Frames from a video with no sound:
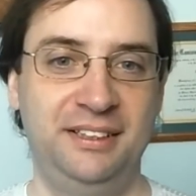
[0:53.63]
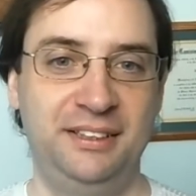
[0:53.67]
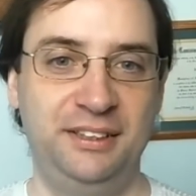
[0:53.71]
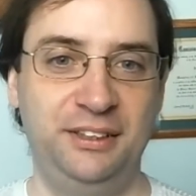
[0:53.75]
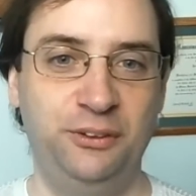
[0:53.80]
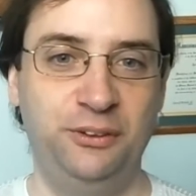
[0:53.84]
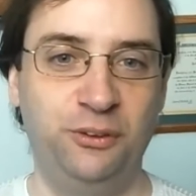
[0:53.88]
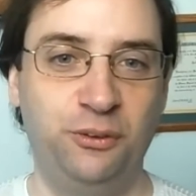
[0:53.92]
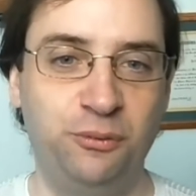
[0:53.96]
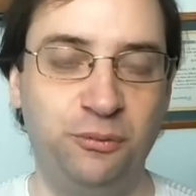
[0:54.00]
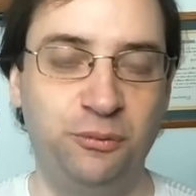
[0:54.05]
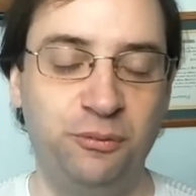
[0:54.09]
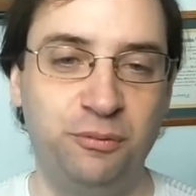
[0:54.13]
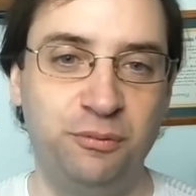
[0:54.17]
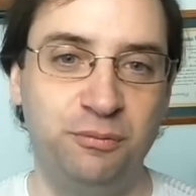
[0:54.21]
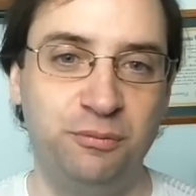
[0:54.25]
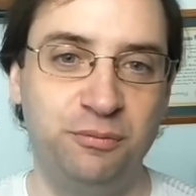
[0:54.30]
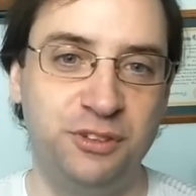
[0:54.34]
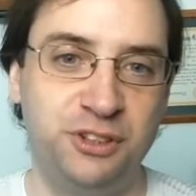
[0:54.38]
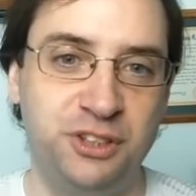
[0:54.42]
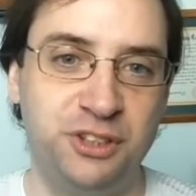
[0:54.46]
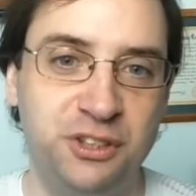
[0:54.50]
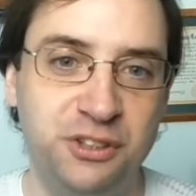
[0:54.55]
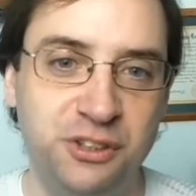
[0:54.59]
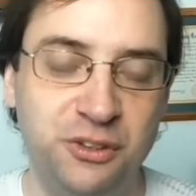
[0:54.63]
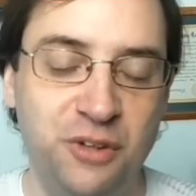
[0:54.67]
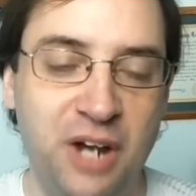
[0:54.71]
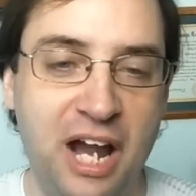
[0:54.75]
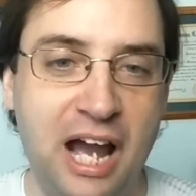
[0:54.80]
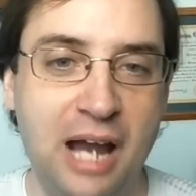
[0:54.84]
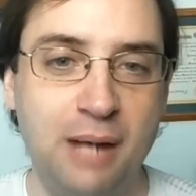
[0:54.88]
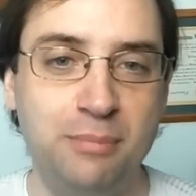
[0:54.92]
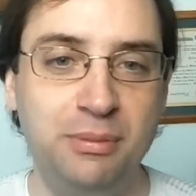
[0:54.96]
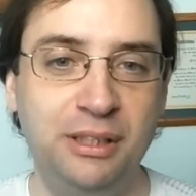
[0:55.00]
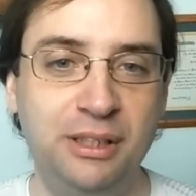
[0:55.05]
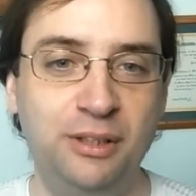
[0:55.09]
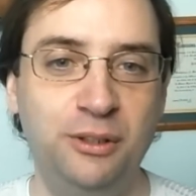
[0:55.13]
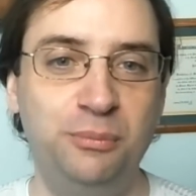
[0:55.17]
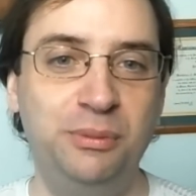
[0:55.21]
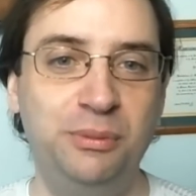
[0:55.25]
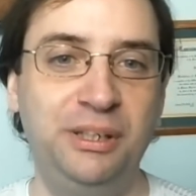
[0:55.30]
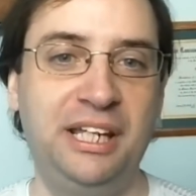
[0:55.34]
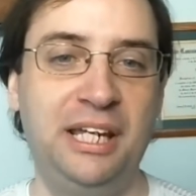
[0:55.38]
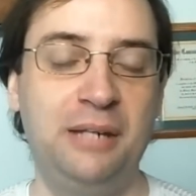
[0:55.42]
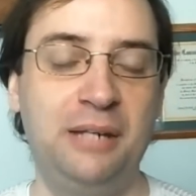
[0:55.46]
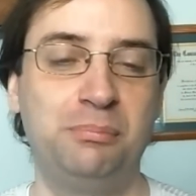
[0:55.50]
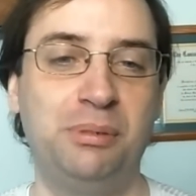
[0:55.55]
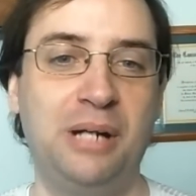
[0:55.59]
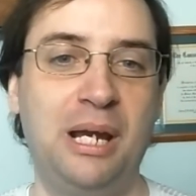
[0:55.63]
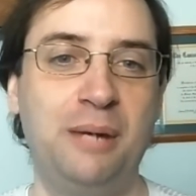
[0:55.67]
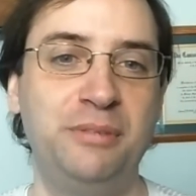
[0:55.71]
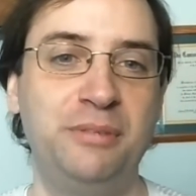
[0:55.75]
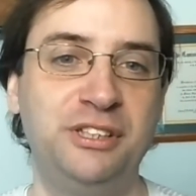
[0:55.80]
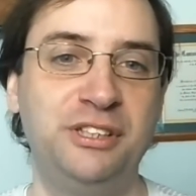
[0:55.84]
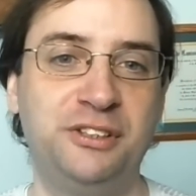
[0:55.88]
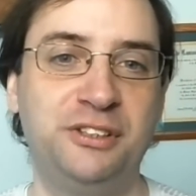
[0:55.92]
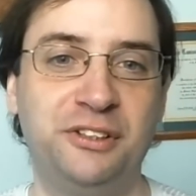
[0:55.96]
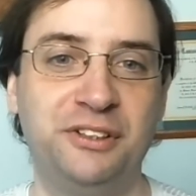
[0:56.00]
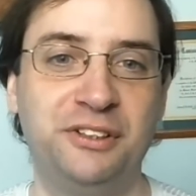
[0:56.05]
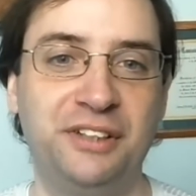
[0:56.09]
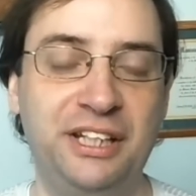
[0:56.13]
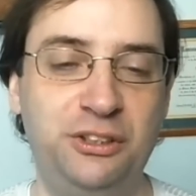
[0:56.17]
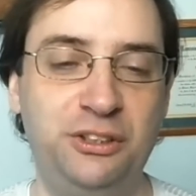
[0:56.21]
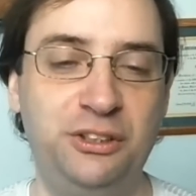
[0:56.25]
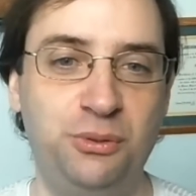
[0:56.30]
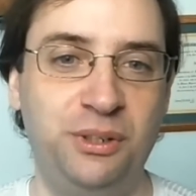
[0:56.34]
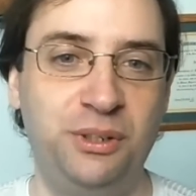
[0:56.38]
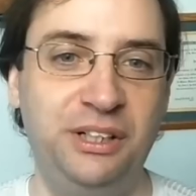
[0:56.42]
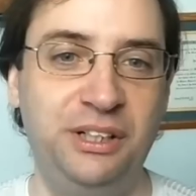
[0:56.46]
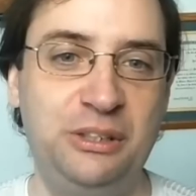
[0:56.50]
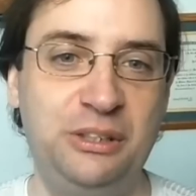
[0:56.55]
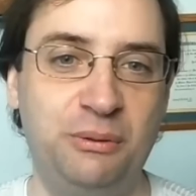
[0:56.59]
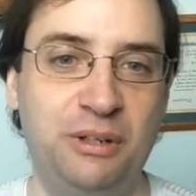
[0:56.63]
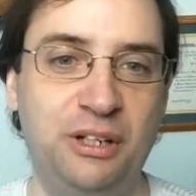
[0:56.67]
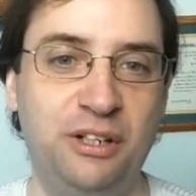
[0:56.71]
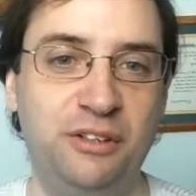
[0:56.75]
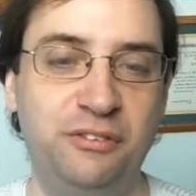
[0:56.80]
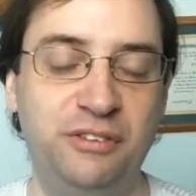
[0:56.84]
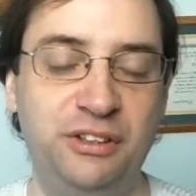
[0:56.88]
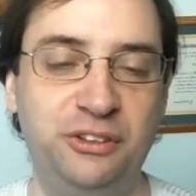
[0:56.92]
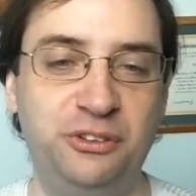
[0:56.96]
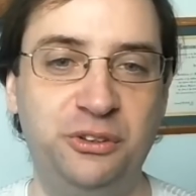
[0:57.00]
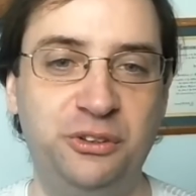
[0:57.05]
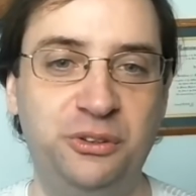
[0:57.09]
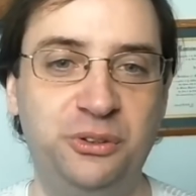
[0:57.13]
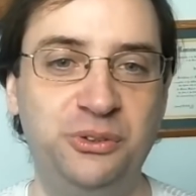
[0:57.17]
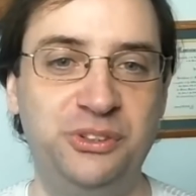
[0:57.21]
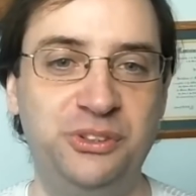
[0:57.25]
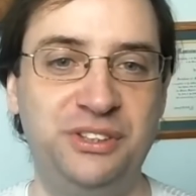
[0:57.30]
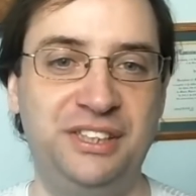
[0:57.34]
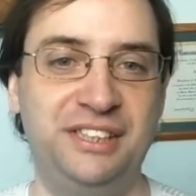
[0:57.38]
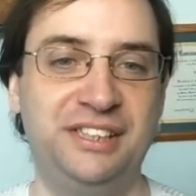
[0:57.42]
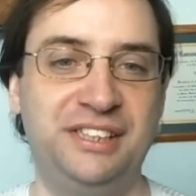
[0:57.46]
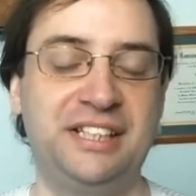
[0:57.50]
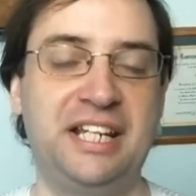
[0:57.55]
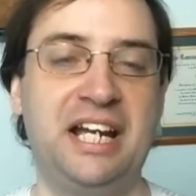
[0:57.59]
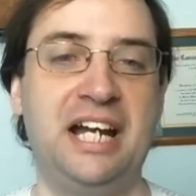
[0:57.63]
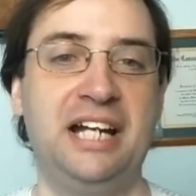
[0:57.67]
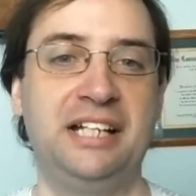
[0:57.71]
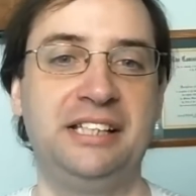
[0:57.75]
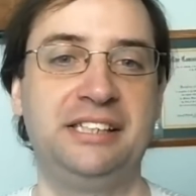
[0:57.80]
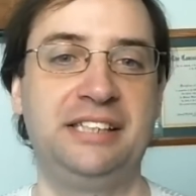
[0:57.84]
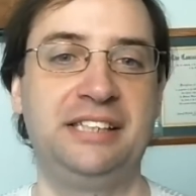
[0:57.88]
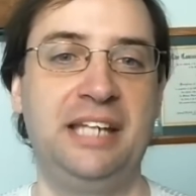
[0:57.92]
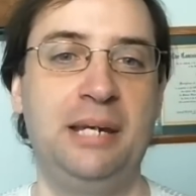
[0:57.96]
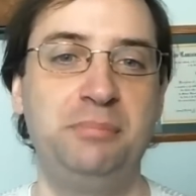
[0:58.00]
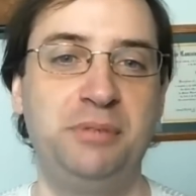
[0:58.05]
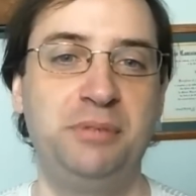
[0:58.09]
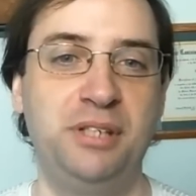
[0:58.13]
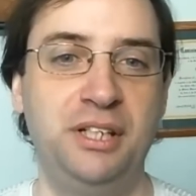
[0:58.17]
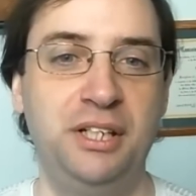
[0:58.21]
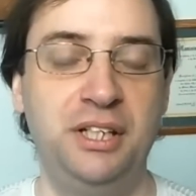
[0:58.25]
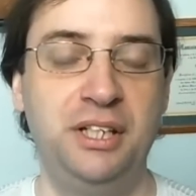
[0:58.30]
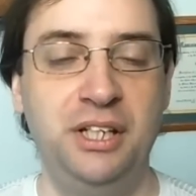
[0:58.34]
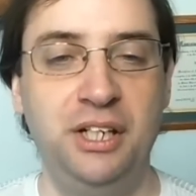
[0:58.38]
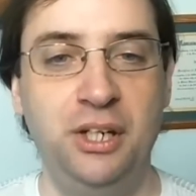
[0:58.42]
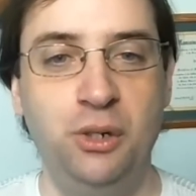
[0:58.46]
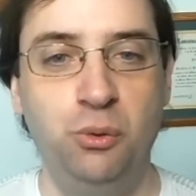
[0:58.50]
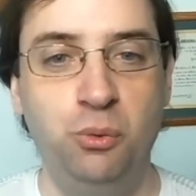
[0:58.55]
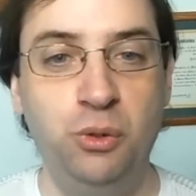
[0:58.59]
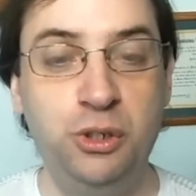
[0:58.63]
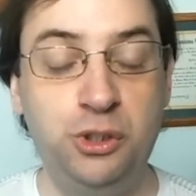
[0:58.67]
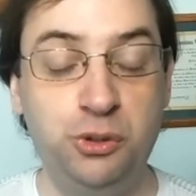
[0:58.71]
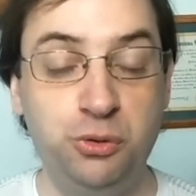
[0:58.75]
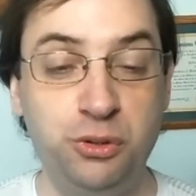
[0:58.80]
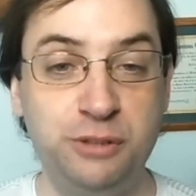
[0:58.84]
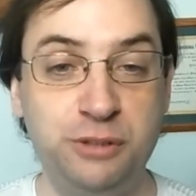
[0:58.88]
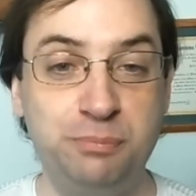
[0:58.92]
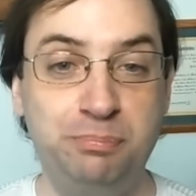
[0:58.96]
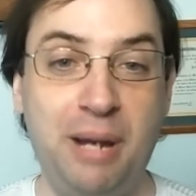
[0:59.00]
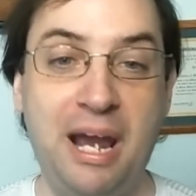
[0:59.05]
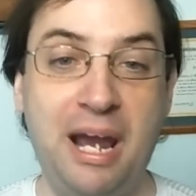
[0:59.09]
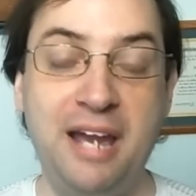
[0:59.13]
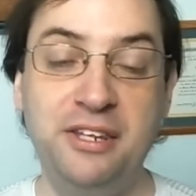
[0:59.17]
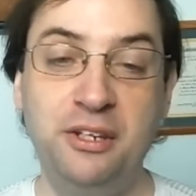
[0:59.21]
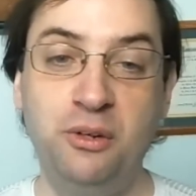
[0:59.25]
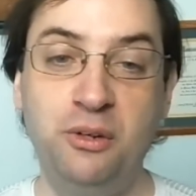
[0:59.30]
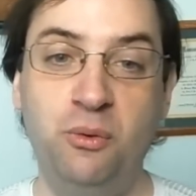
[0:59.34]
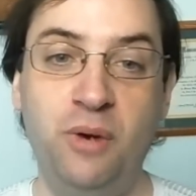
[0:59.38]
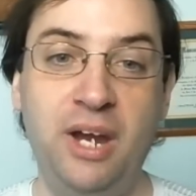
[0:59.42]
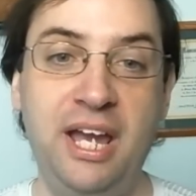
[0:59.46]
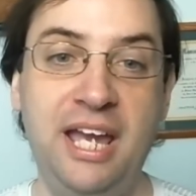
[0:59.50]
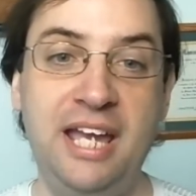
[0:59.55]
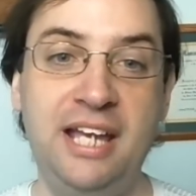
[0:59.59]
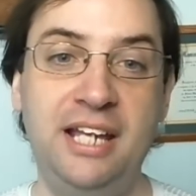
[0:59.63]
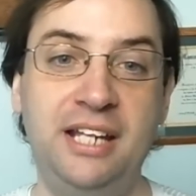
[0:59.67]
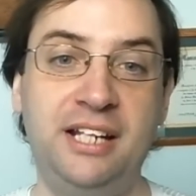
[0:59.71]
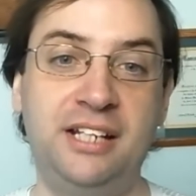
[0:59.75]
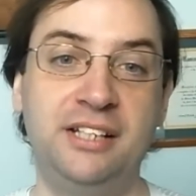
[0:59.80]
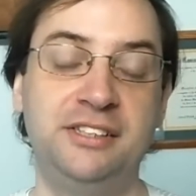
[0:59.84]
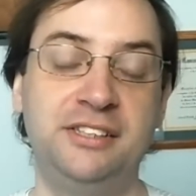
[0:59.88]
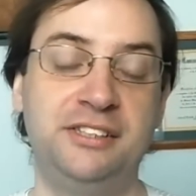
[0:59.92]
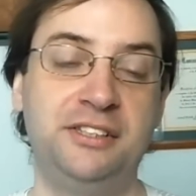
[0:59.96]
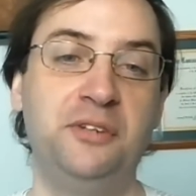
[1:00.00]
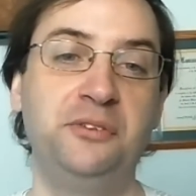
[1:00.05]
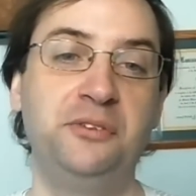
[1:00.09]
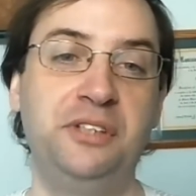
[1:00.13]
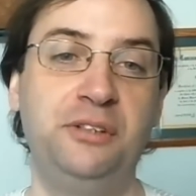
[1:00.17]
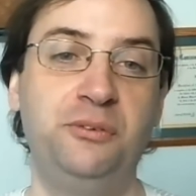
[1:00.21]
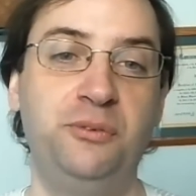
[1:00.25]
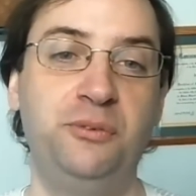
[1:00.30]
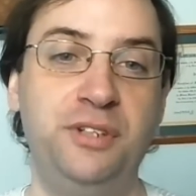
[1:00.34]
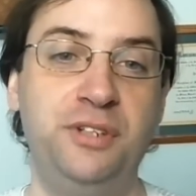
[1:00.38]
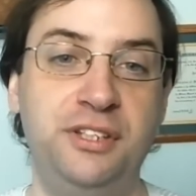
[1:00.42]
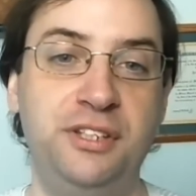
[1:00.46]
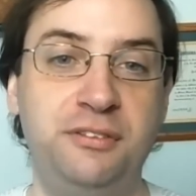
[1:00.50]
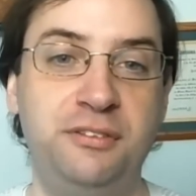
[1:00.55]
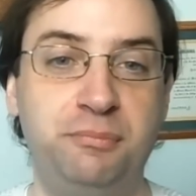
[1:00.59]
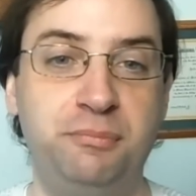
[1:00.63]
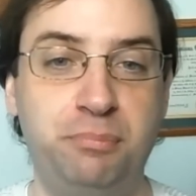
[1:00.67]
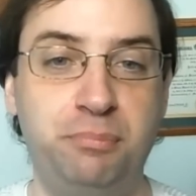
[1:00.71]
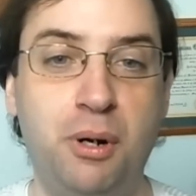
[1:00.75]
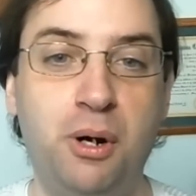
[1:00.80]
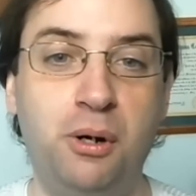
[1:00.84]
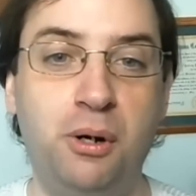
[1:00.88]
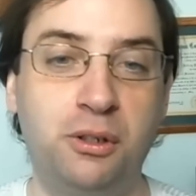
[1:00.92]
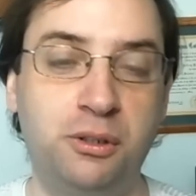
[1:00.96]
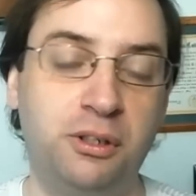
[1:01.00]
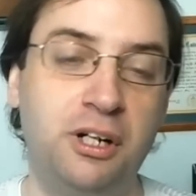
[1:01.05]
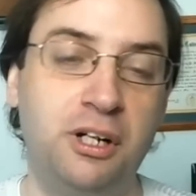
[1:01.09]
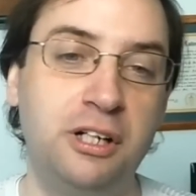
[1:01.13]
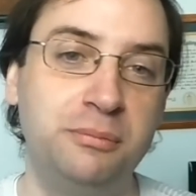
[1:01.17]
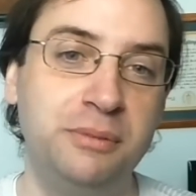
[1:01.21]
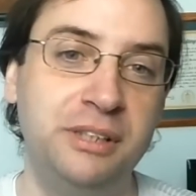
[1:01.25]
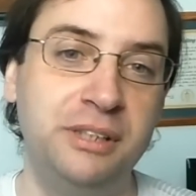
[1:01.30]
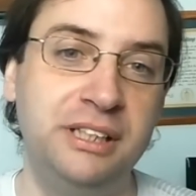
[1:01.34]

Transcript: You know, Shinzo Abe, who became prime minister in late 2012, introduced this concept, which was, by the way, consulting with Paul Krugman